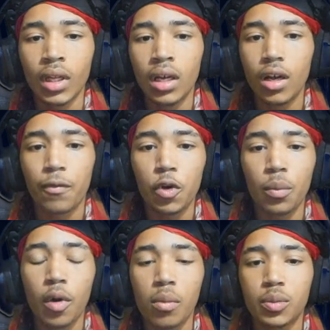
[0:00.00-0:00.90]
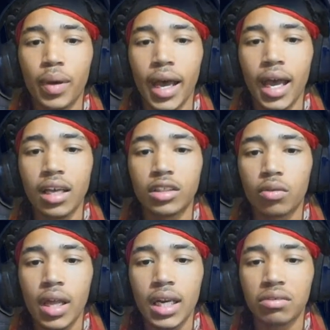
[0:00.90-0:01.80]
A few moments passed in
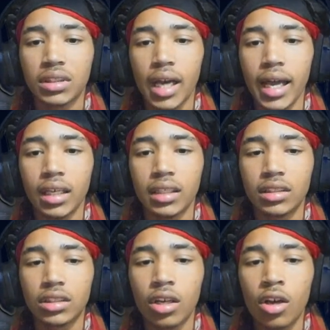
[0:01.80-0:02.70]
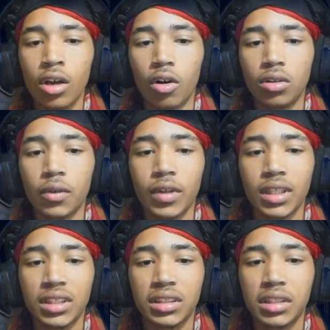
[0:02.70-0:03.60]
relative silence, only for the
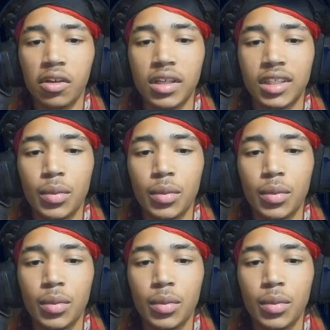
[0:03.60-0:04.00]
stillness to be